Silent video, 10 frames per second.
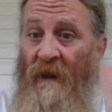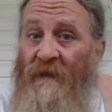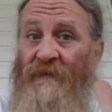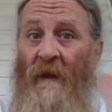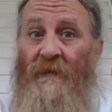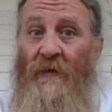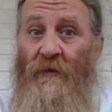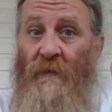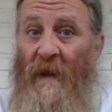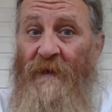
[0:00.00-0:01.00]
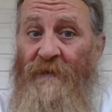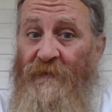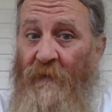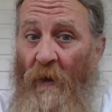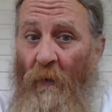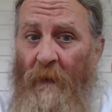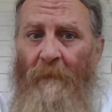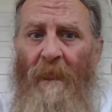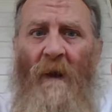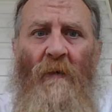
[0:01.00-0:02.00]
as not to, to be
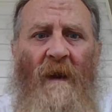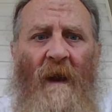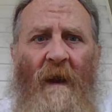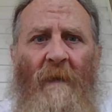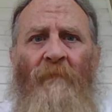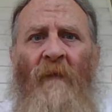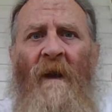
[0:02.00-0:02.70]
destroyed. Okay.